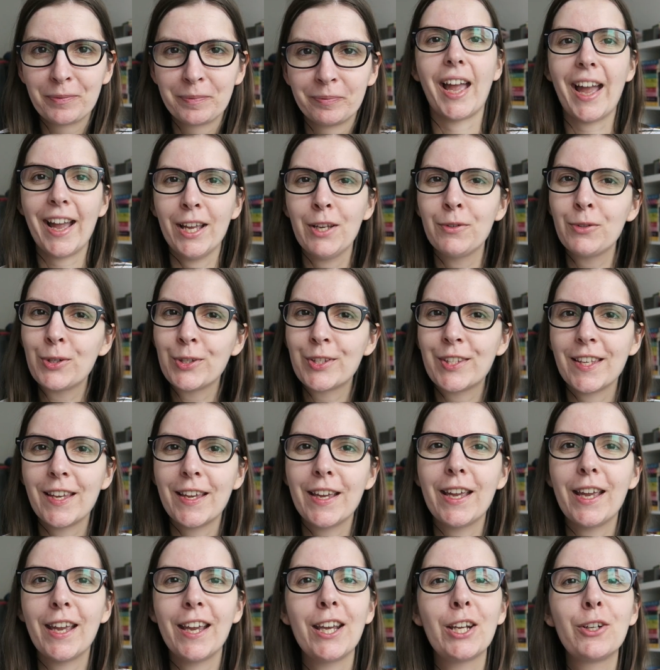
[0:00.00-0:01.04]
I have to
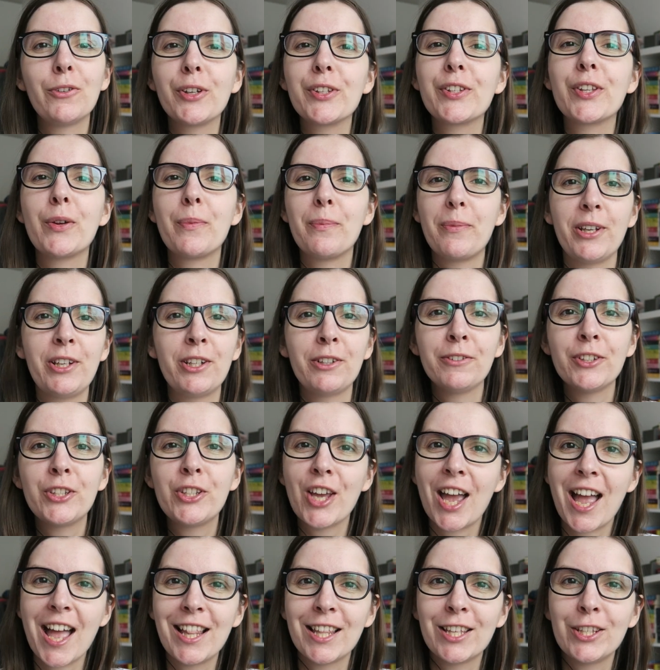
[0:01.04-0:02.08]
say it was a bit of a
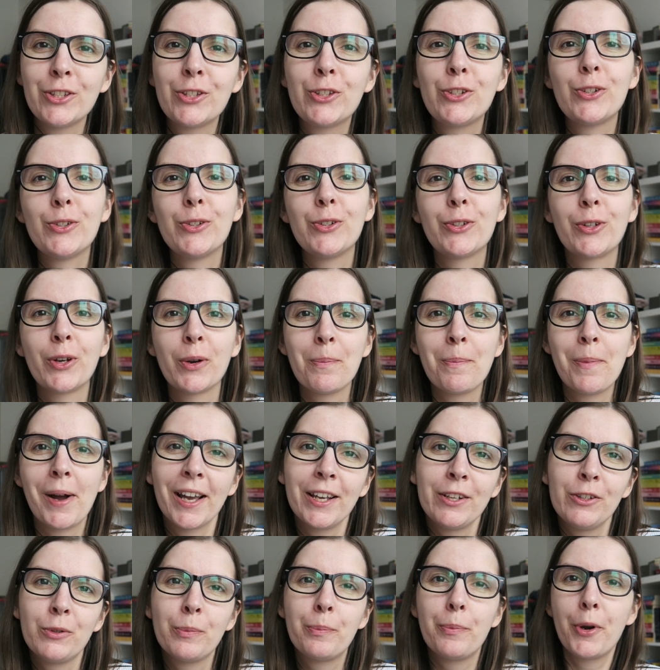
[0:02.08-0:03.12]
challenge to
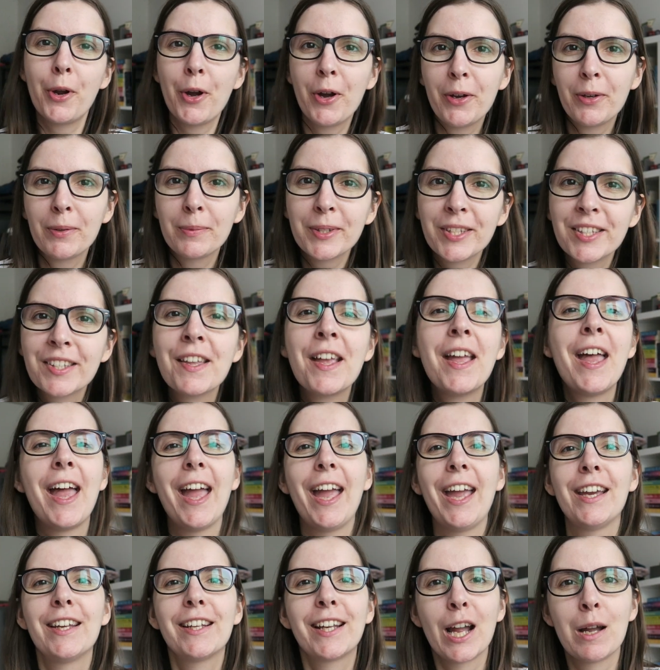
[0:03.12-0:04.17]
combine the prompts
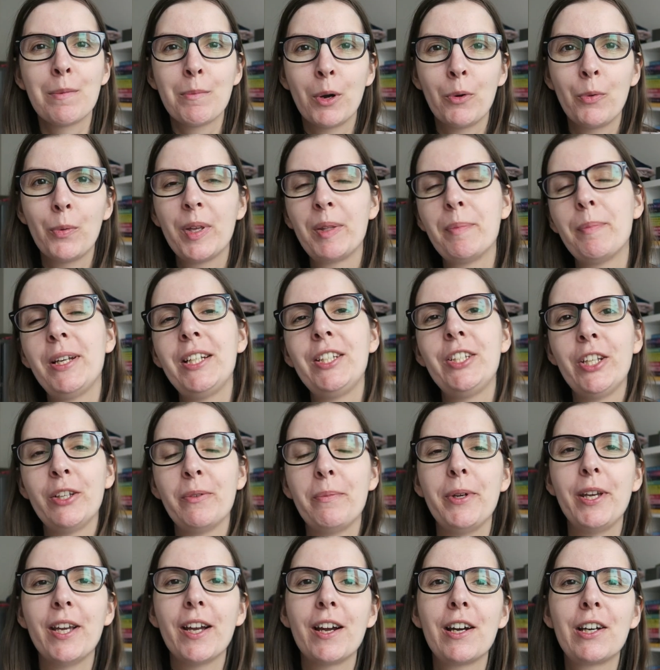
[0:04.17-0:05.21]
and come up with my
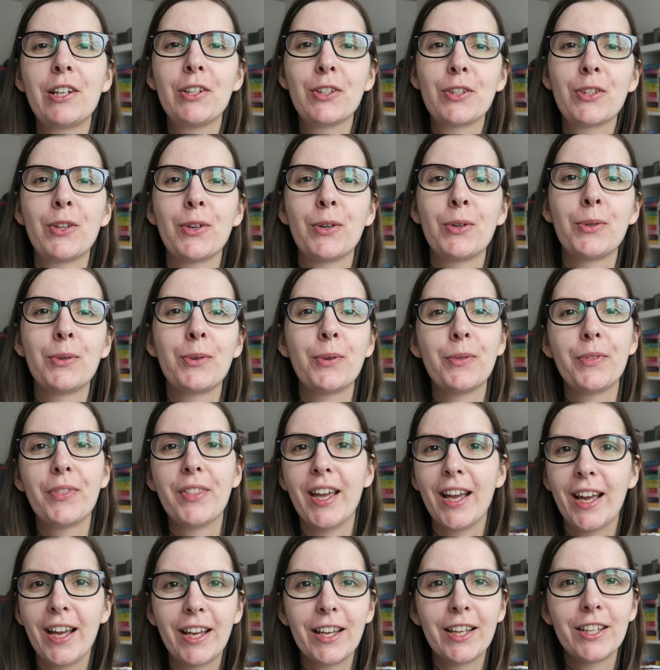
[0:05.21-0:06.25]
TBR so
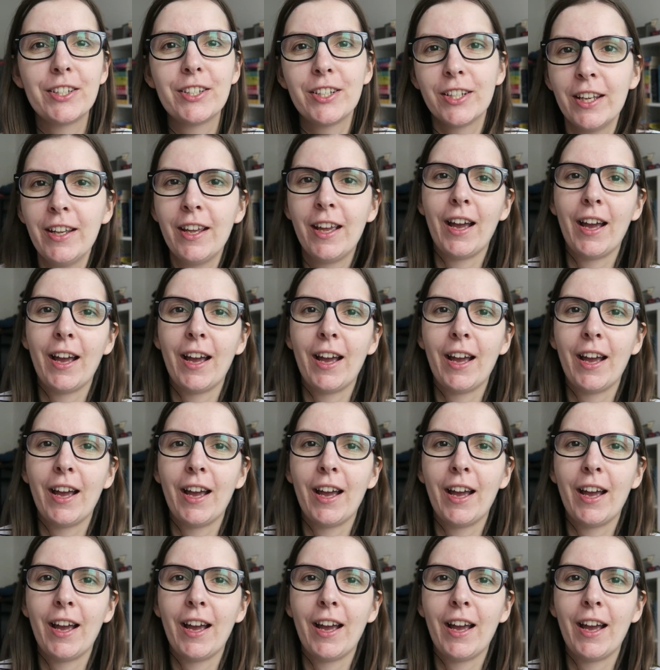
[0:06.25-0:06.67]
that